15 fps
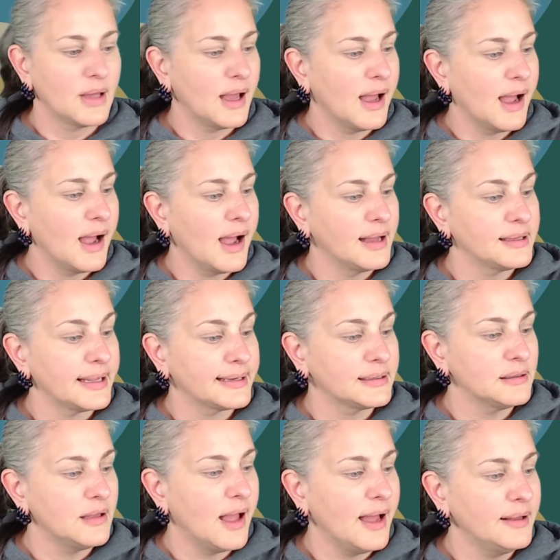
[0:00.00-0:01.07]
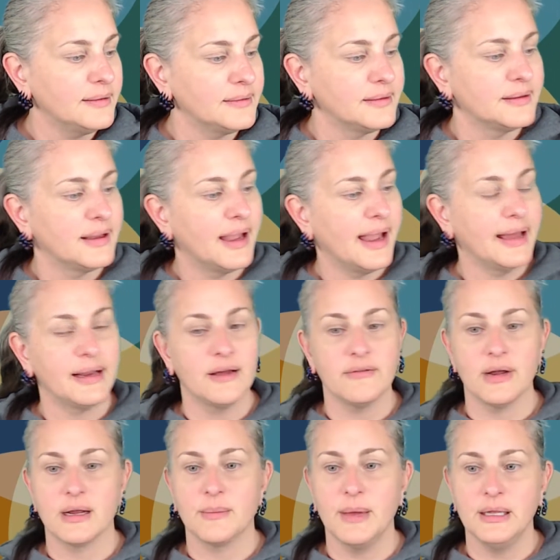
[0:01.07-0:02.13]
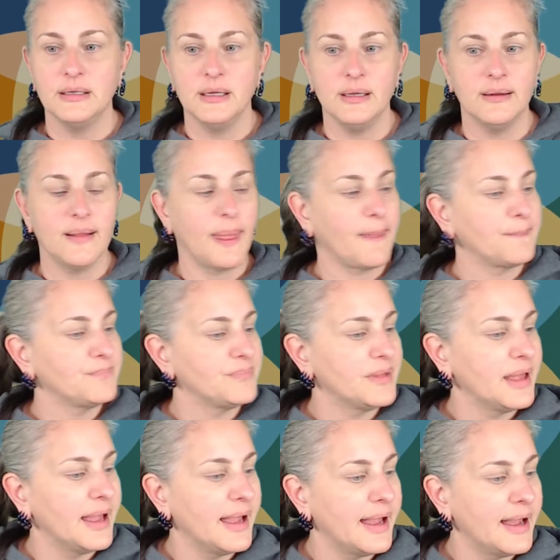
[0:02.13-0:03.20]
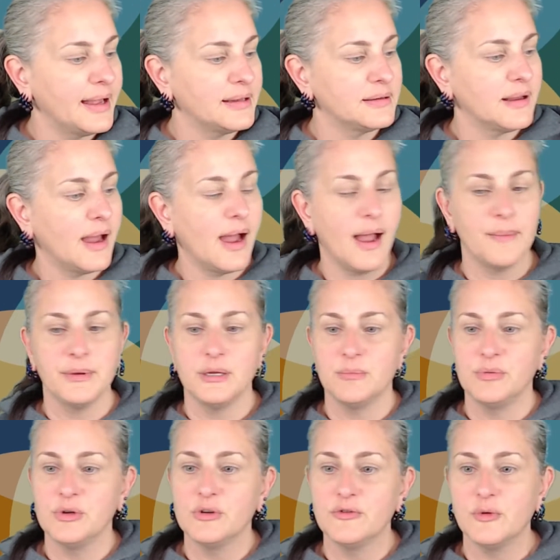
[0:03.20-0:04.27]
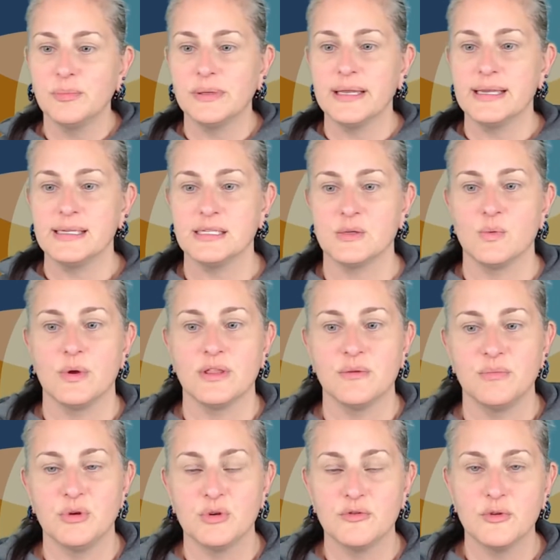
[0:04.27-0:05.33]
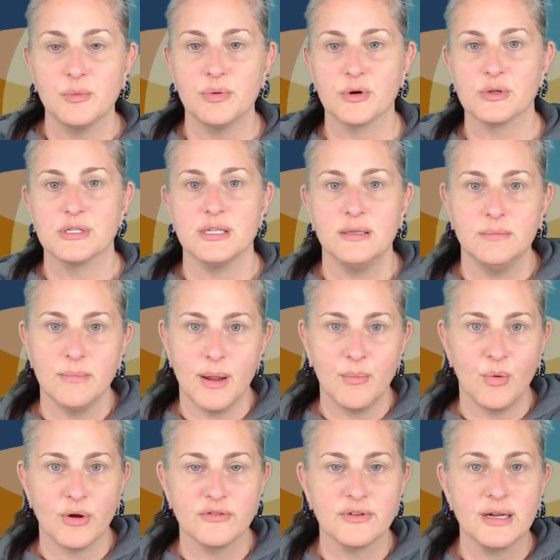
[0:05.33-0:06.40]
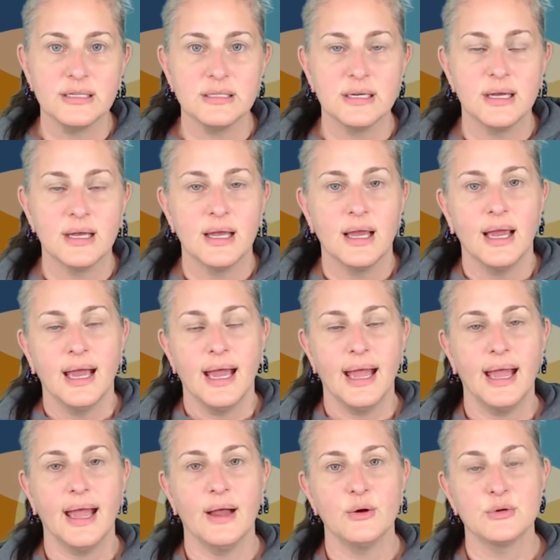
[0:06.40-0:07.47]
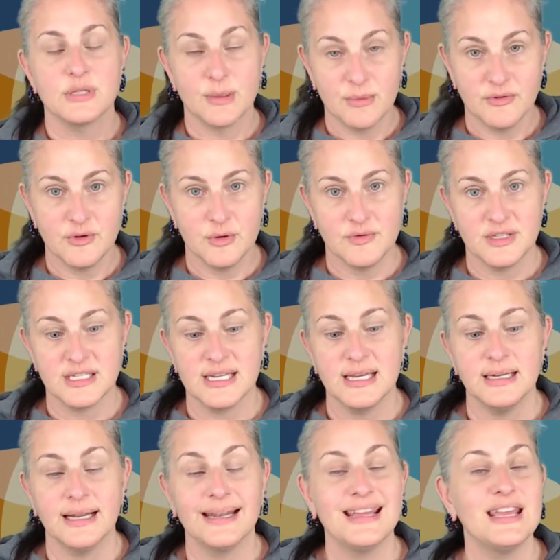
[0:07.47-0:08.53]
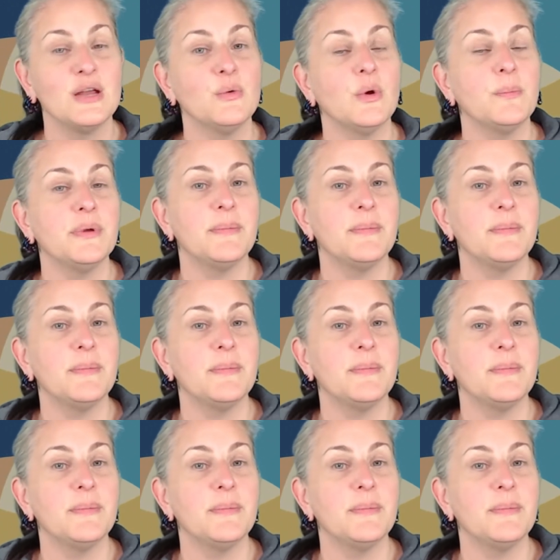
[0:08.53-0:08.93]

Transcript: I like it a lot, and I recommend it. And I'm in a beautiful place with a beautiful person, my boyfriend, who some of you have seen, and he will be